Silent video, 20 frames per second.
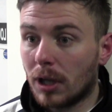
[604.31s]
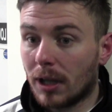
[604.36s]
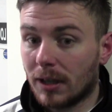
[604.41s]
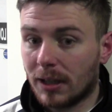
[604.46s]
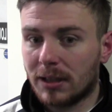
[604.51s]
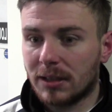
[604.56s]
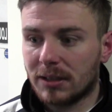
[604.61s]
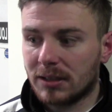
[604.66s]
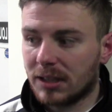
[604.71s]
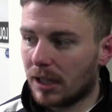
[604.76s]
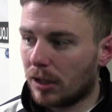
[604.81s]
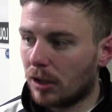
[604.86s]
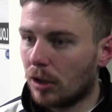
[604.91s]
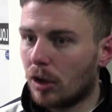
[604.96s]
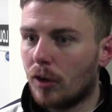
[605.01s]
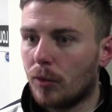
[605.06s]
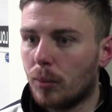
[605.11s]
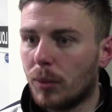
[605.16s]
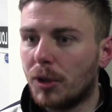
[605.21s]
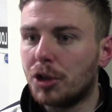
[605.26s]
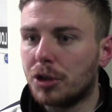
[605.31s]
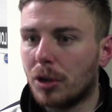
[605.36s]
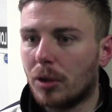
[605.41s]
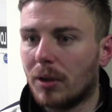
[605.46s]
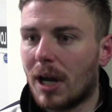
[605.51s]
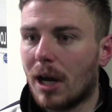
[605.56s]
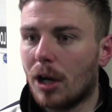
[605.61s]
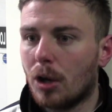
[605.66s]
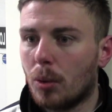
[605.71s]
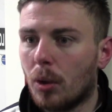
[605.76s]
I think the second half we showed
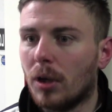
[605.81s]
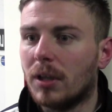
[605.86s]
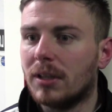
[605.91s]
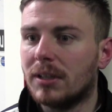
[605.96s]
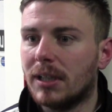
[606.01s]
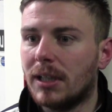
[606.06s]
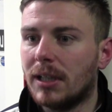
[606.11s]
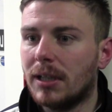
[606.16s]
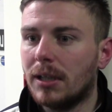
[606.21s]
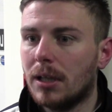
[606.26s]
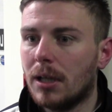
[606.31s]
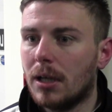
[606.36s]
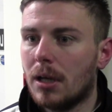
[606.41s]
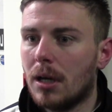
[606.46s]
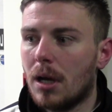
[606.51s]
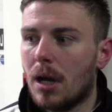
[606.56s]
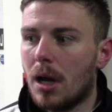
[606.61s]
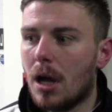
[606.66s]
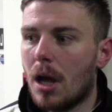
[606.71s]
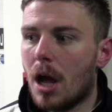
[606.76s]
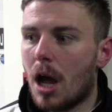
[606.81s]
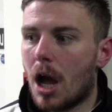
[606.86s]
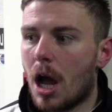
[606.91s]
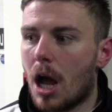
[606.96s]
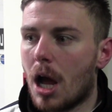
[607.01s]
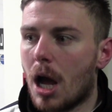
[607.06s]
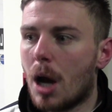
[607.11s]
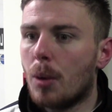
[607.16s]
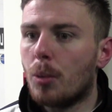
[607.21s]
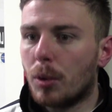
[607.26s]
our quality
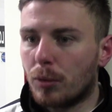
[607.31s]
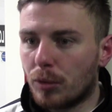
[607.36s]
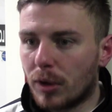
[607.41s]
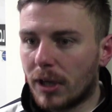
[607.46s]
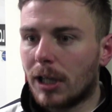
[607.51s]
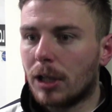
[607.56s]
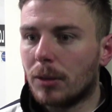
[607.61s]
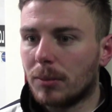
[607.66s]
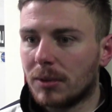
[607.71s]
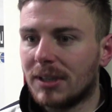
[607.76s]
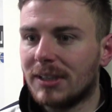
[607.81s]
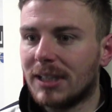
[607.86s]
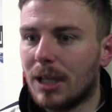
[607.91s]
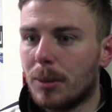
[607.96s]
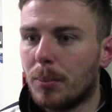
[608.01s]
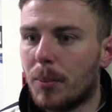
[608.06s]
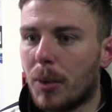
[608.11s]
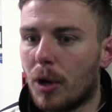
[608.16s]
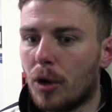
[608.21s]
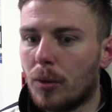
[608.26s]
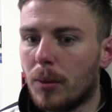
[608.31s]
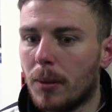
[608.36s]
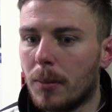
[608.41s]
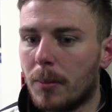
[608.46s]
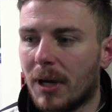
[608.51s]
and we really upped the tempo.